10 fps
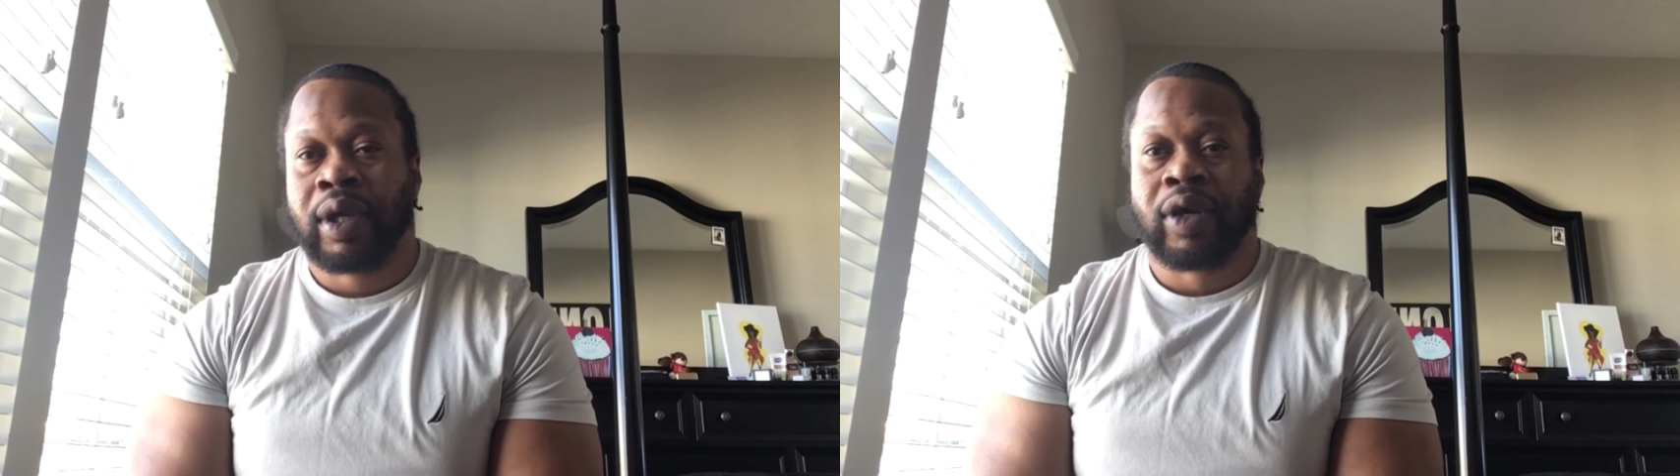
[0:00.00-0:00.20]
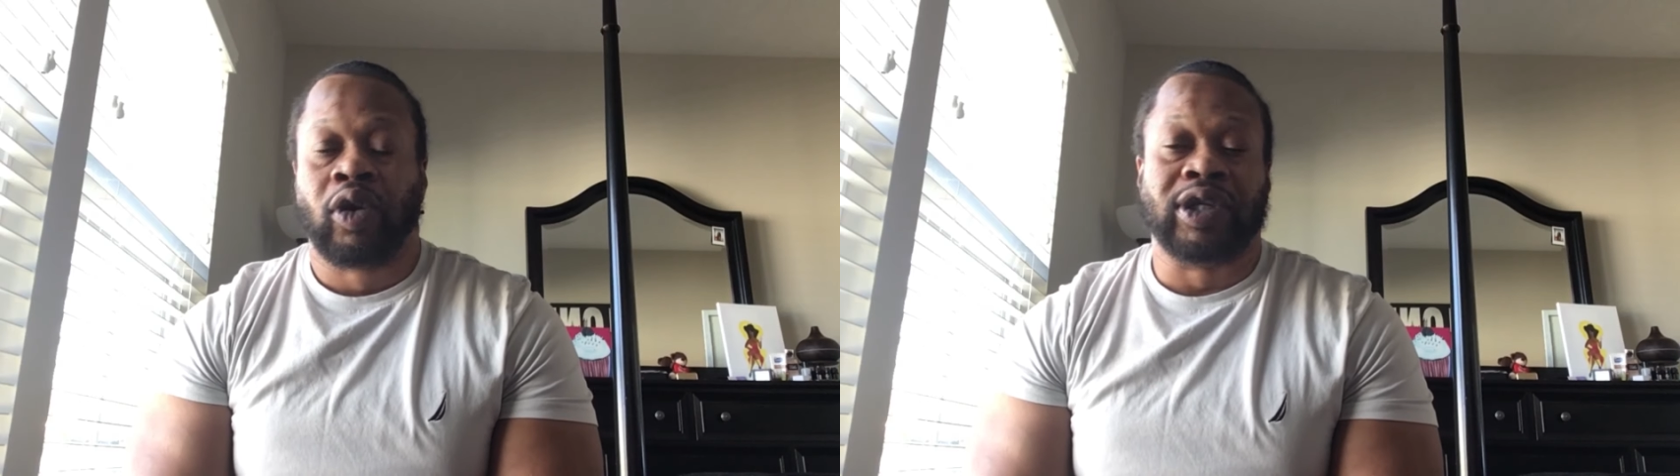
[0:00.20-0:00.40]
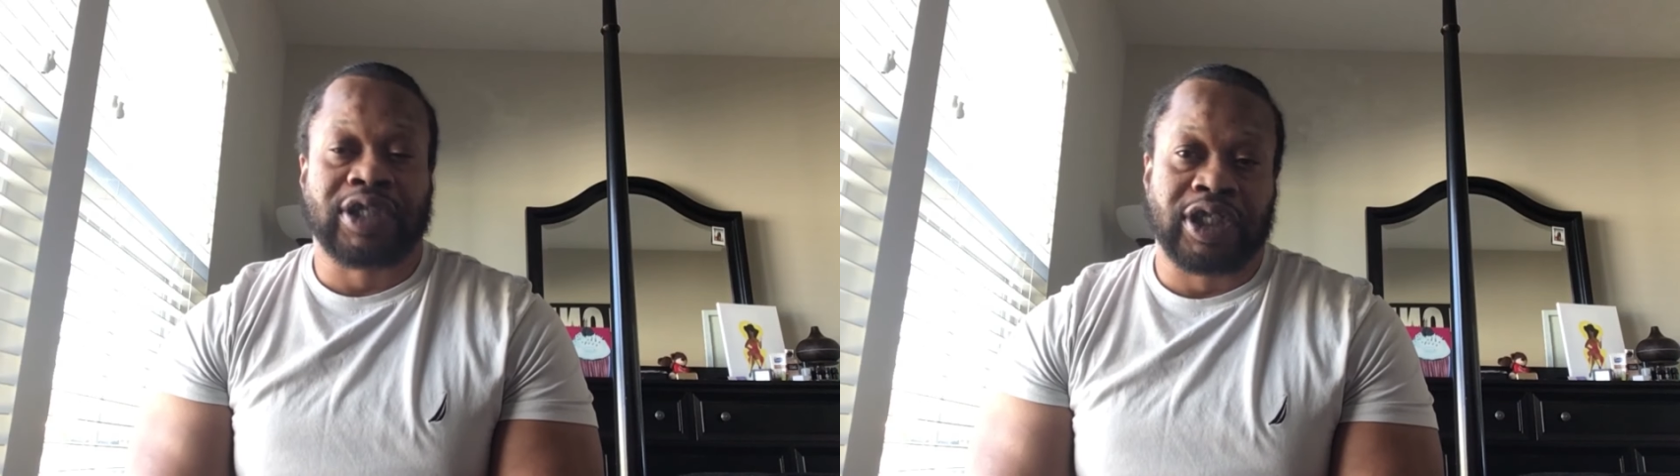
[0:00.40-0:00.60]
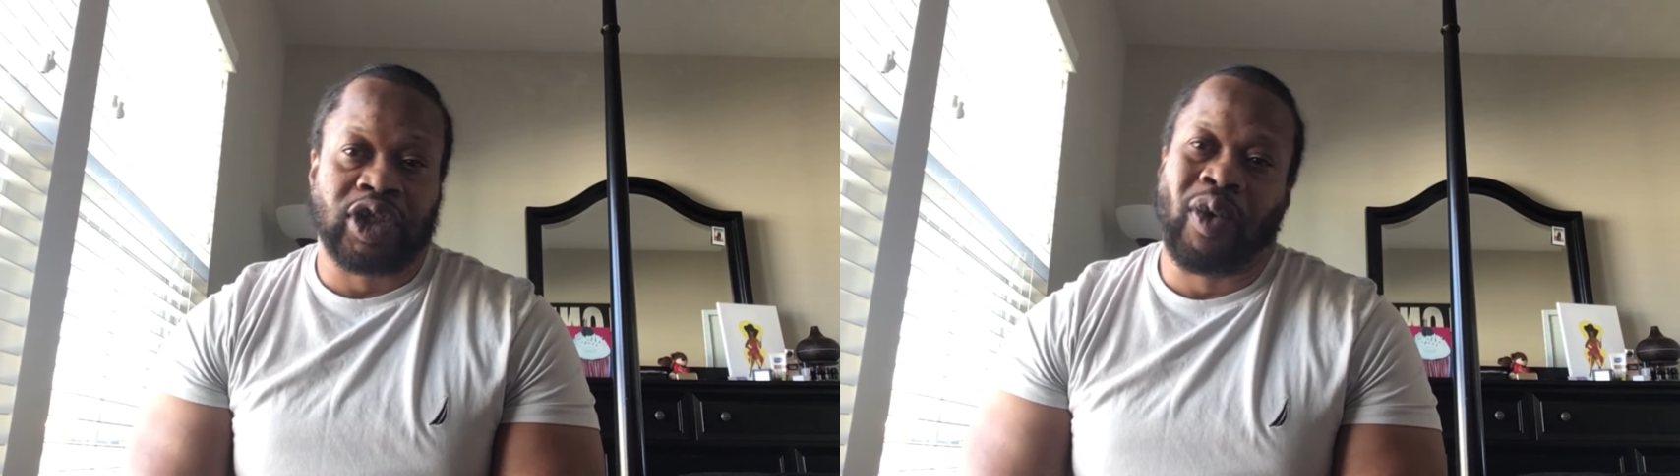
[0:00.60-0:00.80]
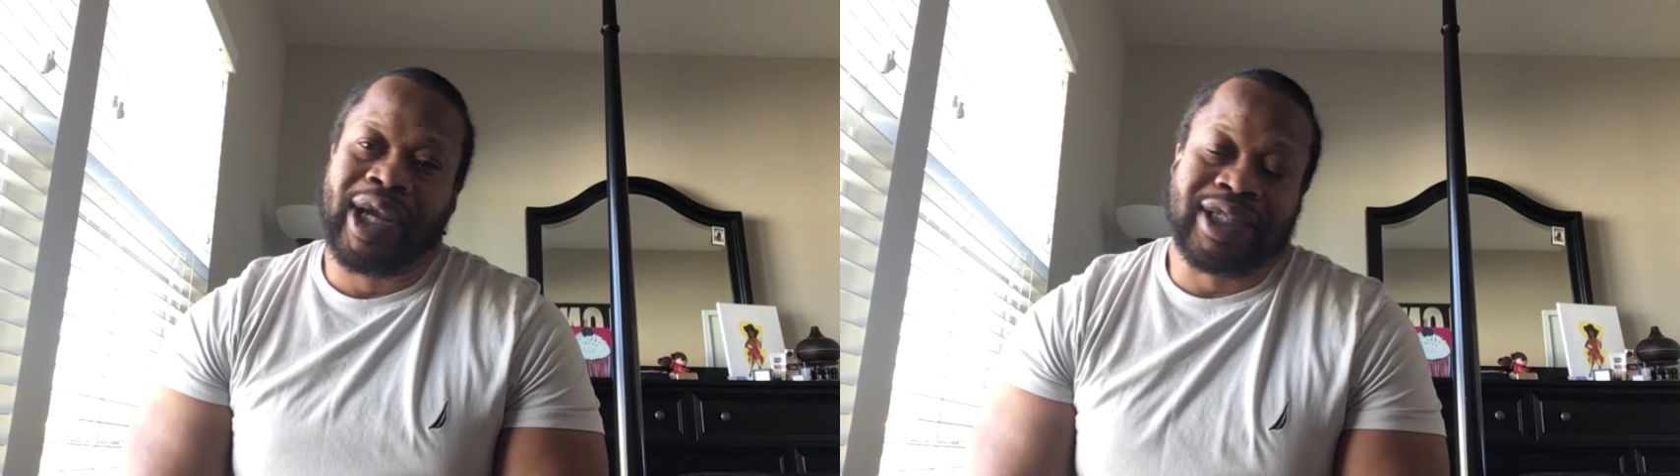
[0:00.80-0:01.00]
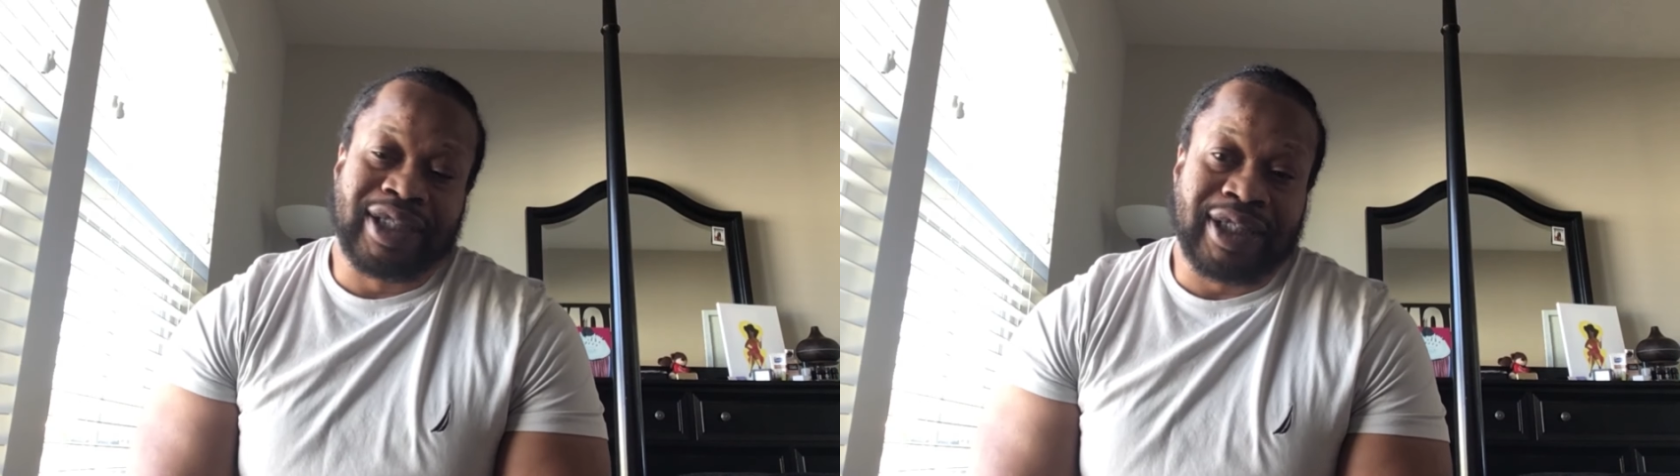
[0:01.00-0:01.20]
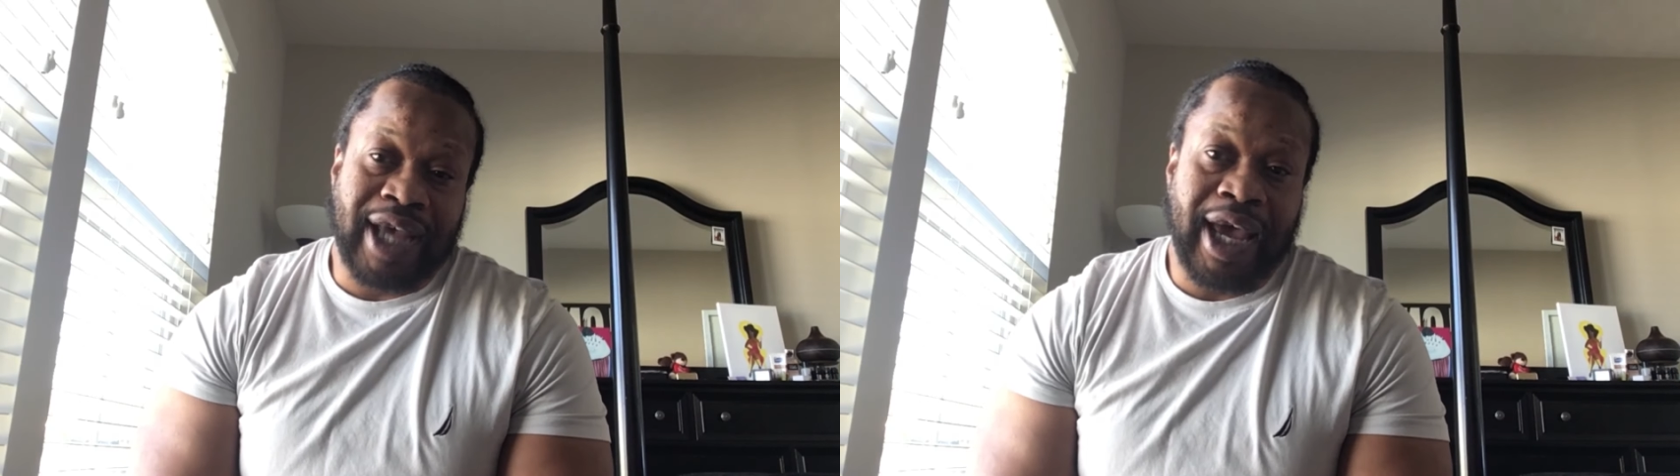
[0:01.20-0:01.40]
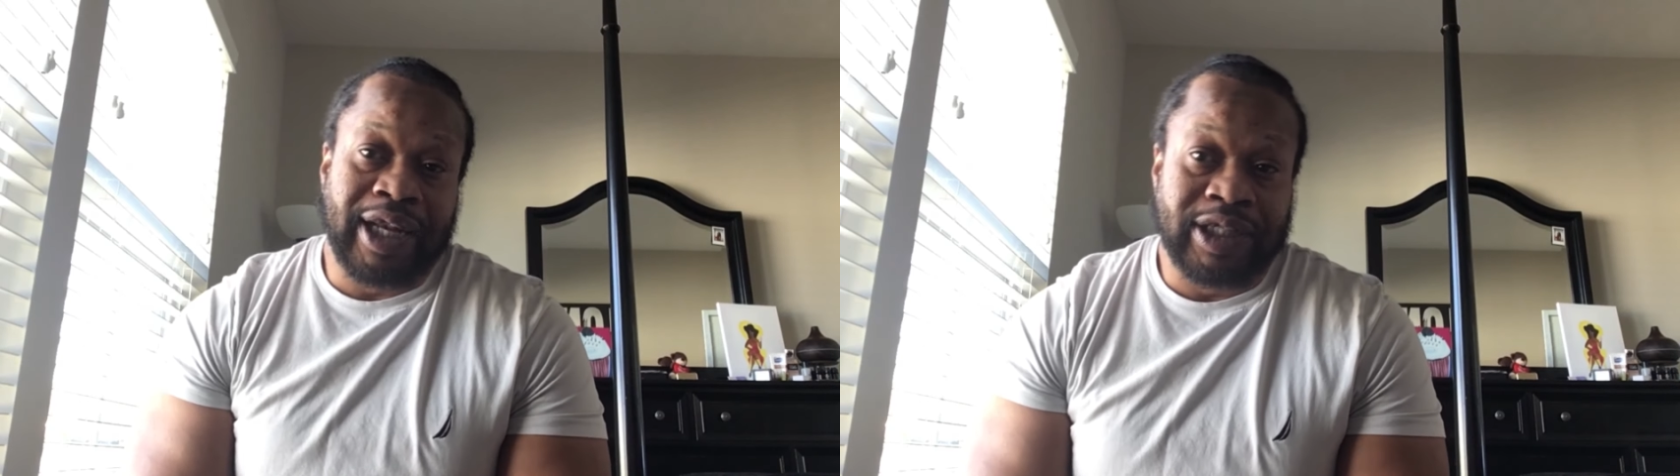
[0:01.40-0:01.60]
the situation
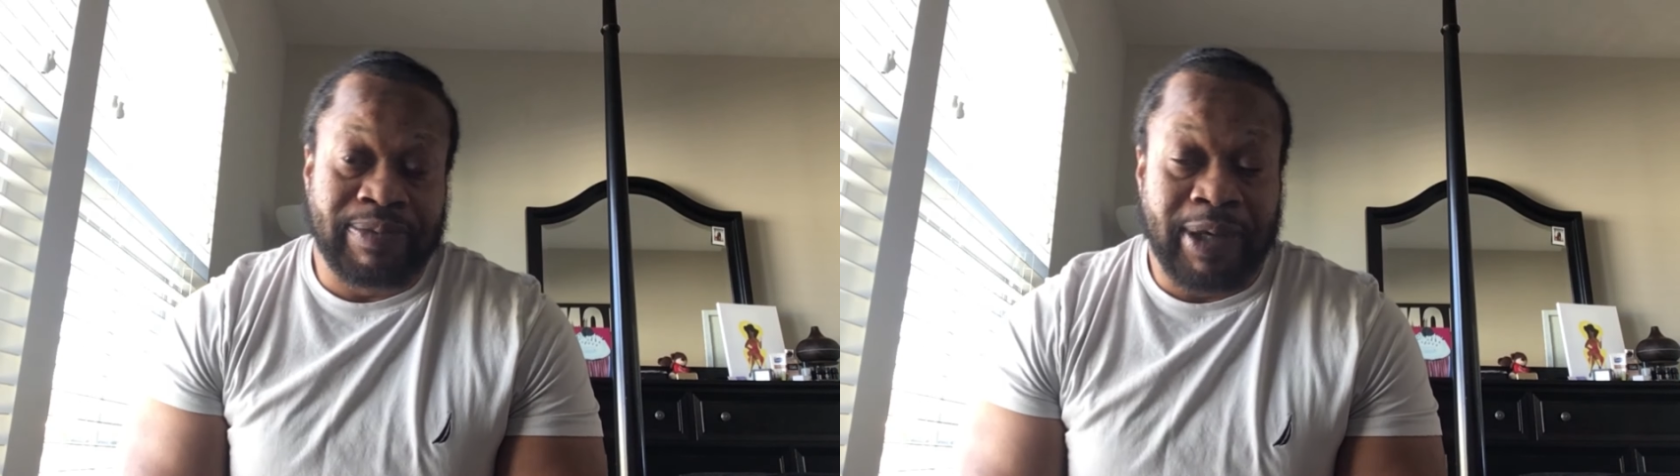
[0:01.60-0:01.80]
saddens